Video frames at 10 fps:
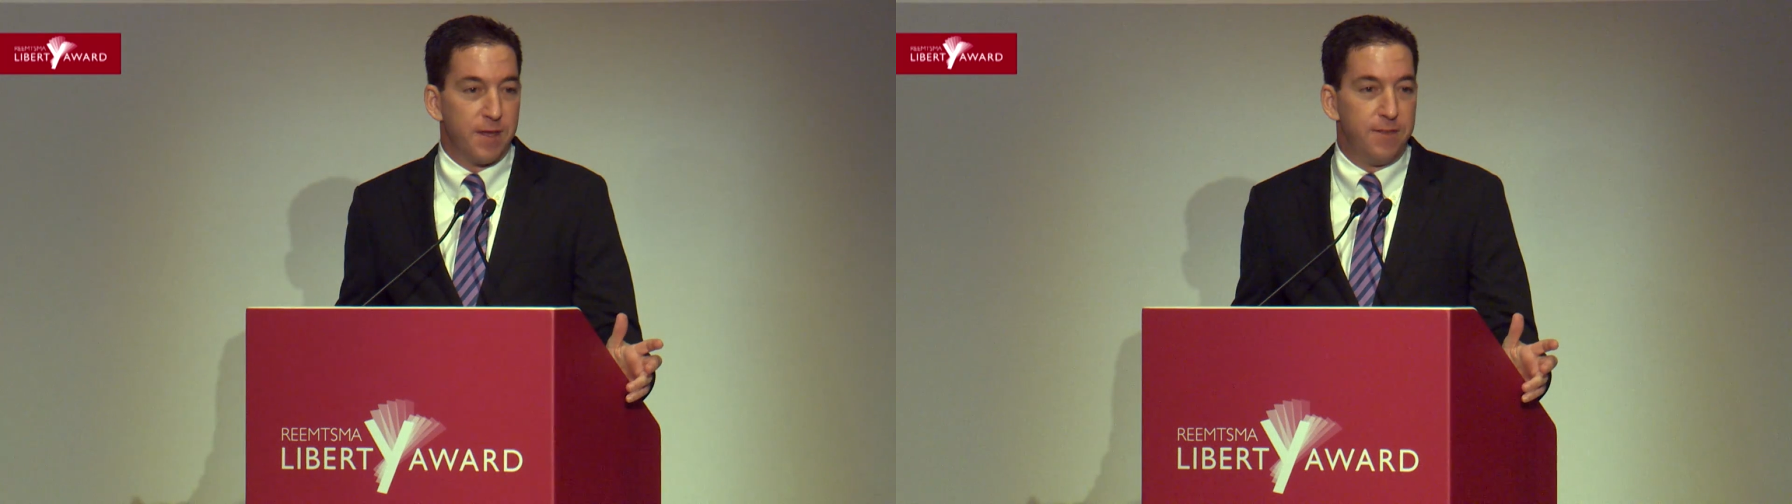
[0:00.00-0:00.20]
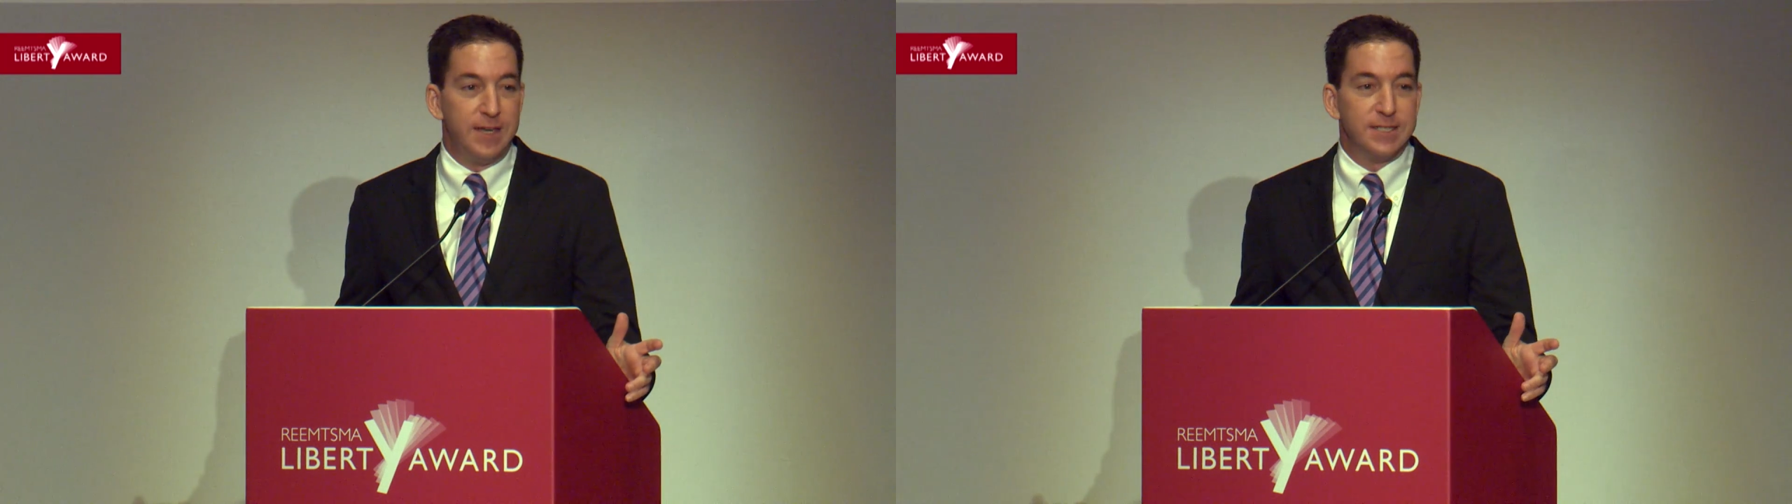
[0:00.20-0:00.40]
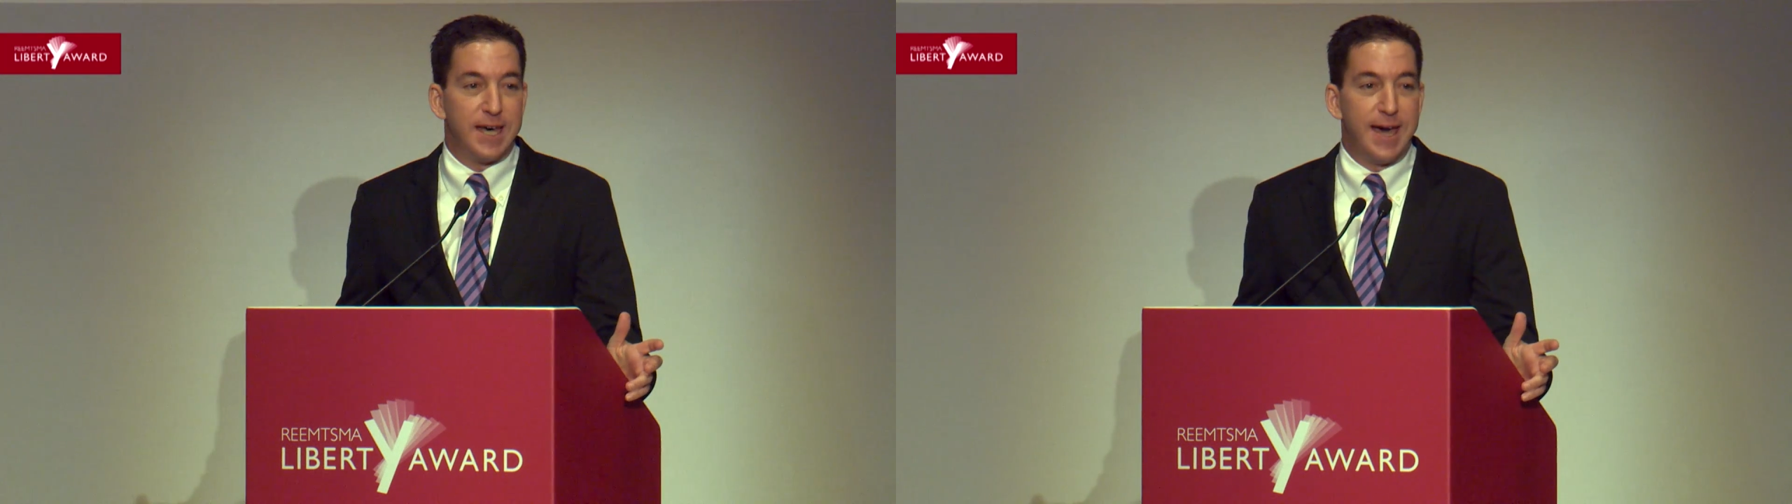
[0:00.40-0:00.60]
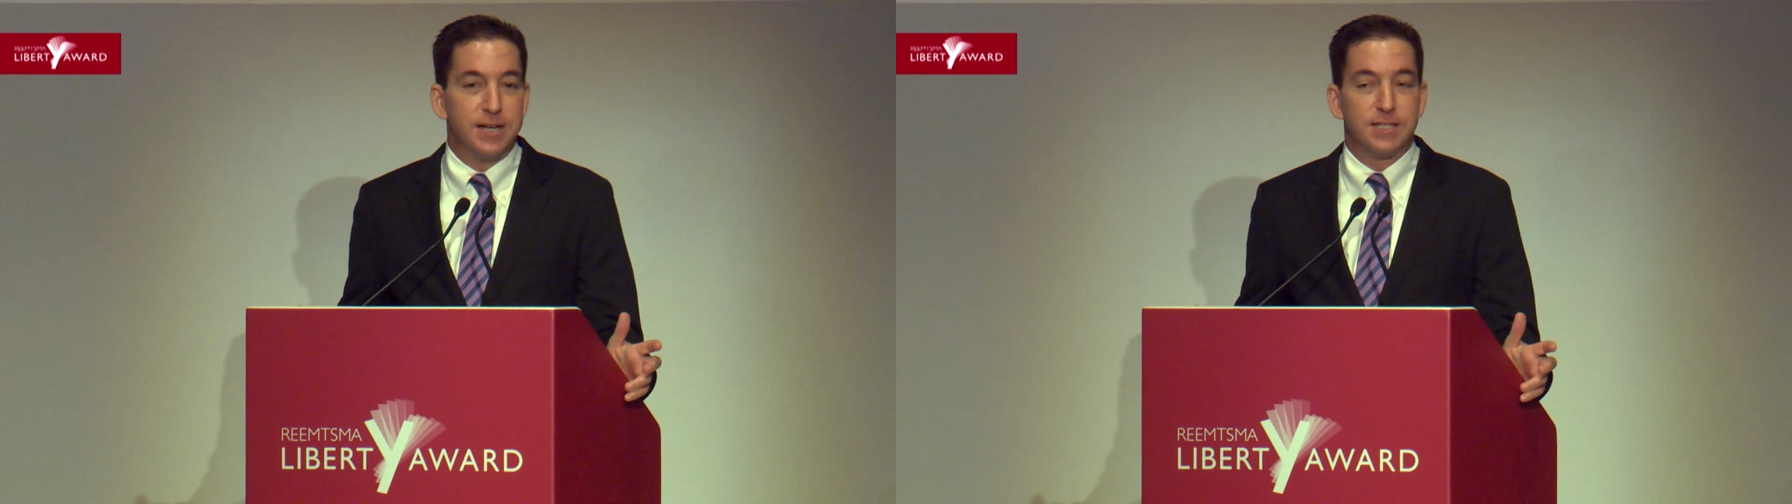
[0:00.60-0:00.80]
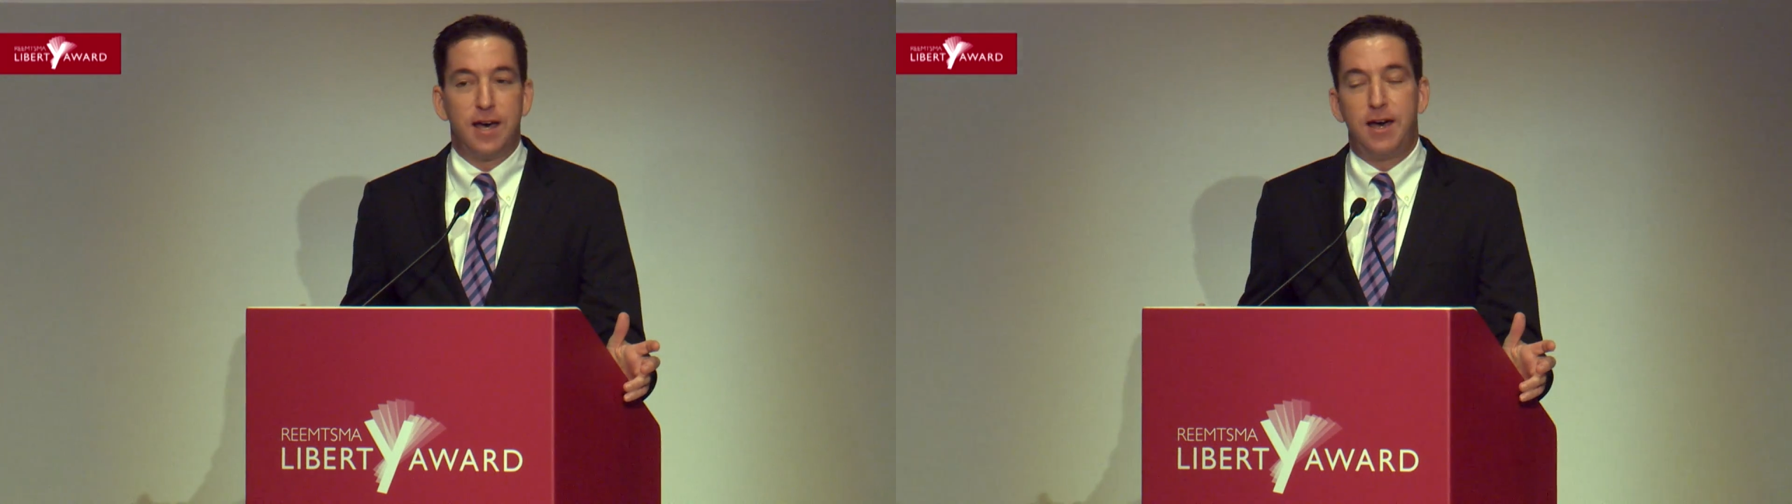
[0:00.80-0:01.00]
the
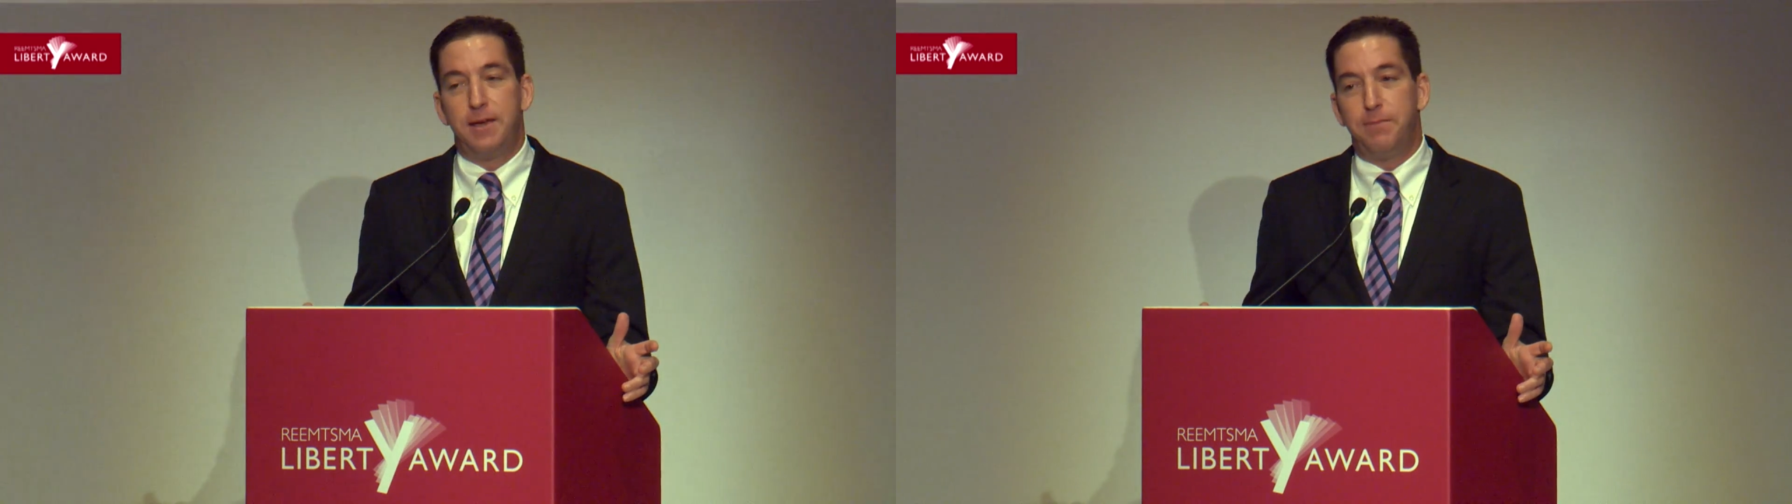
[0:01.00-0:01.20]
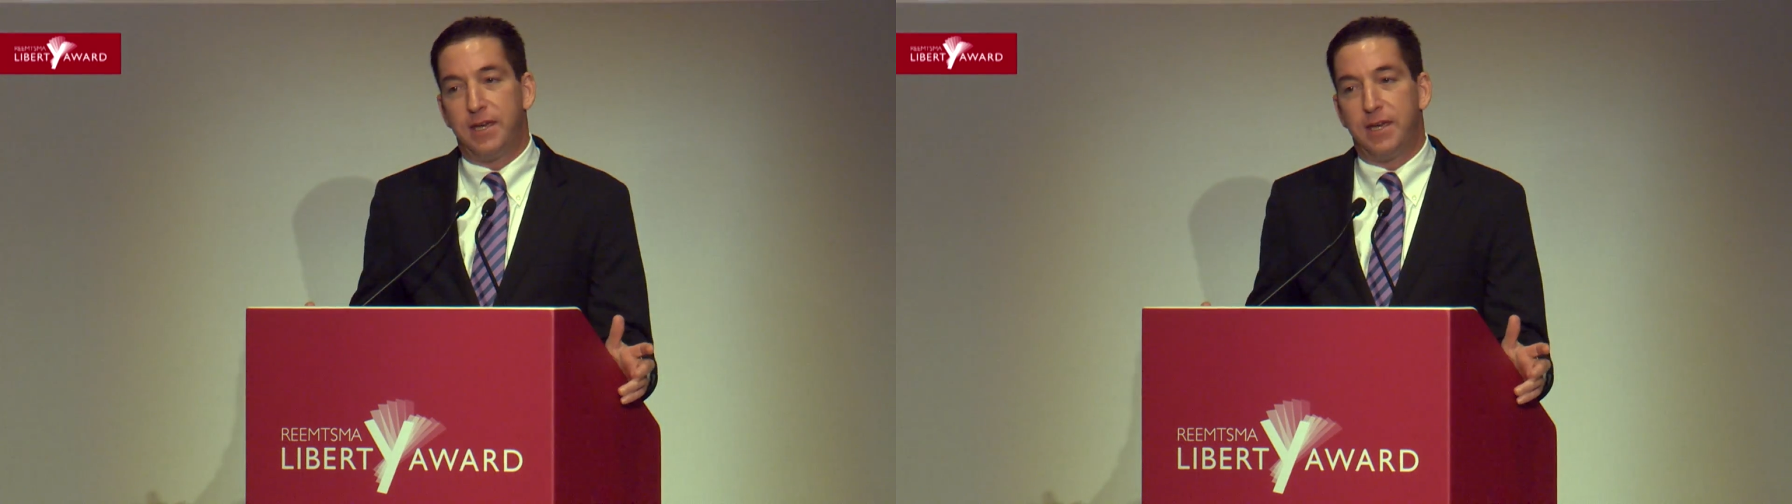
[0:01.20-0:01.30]
entire time